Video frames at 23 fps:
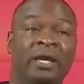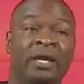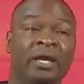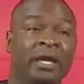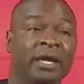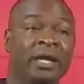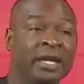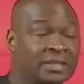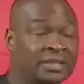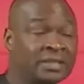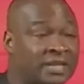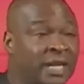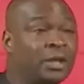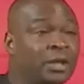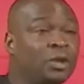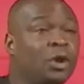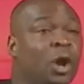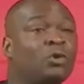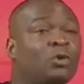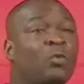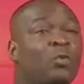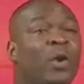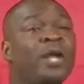is it
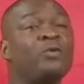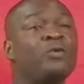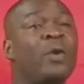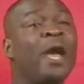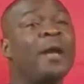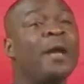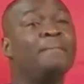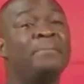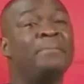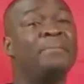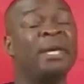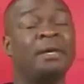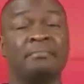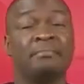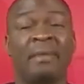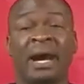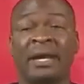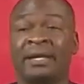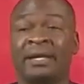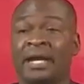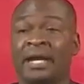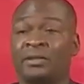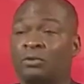not when you are a big
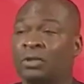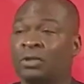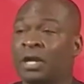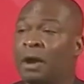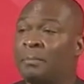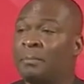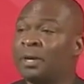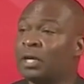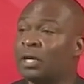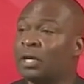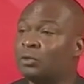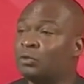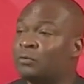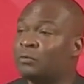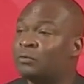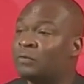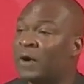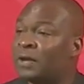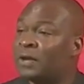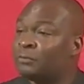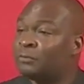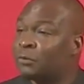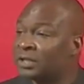man that you now begin to
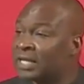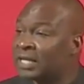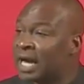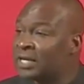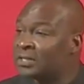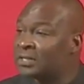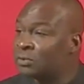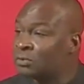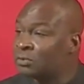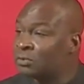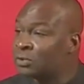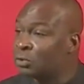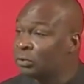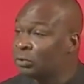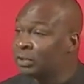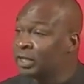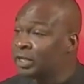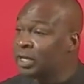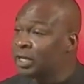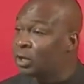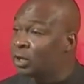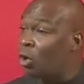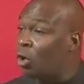fight for titles? You
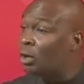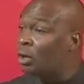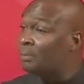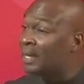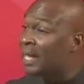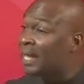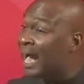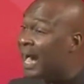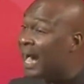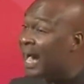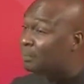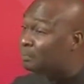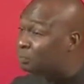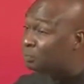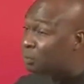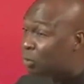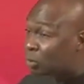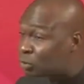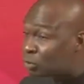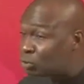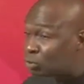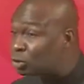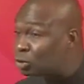didn't call me
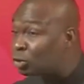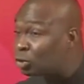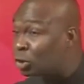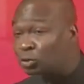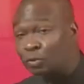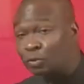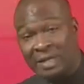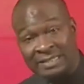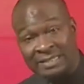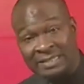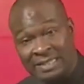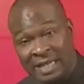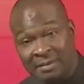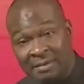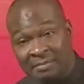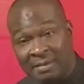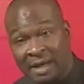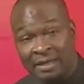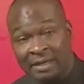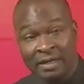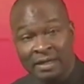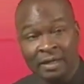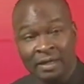Apostle Joshua
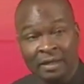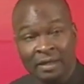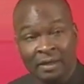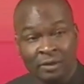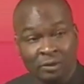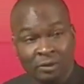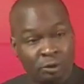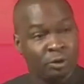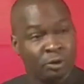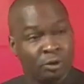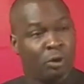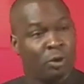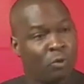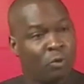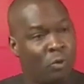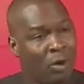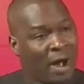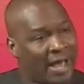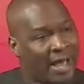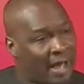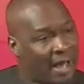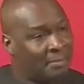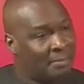Selman. Do you know who
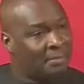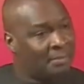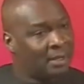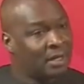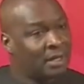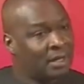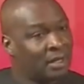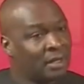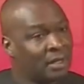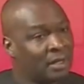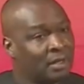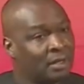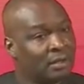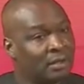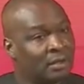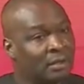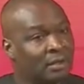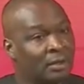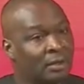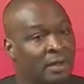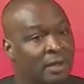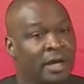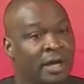I am?
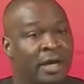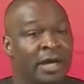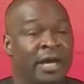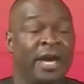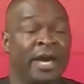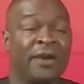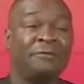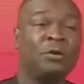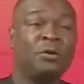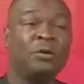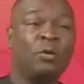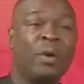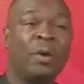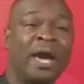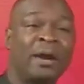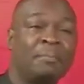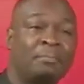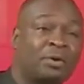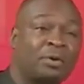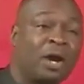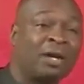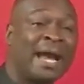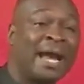If you were a
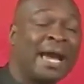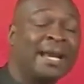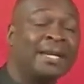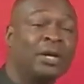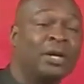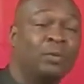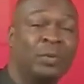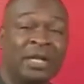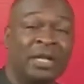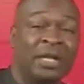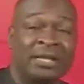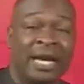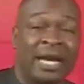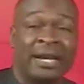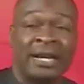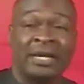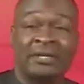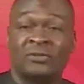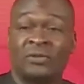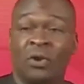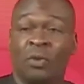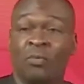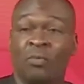brother in the
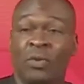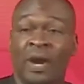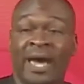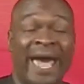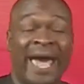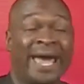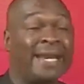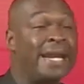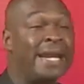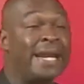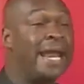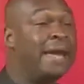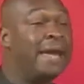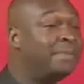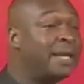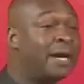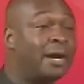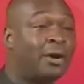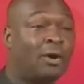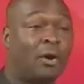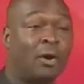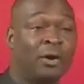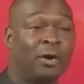wilderness somewhere, any name they
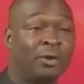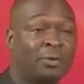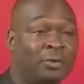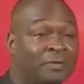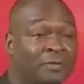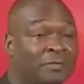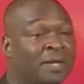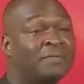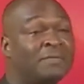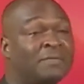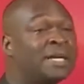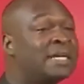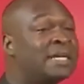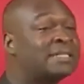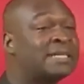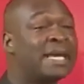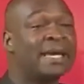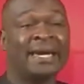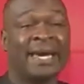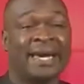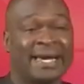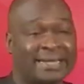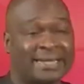call you, even if they
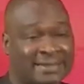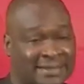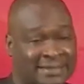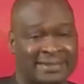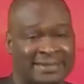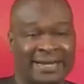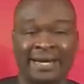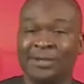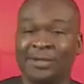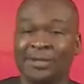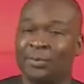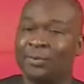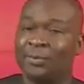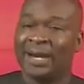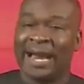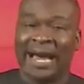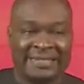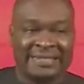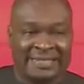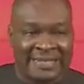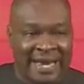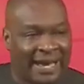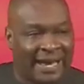say Ace, you will
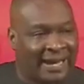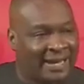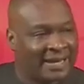answer.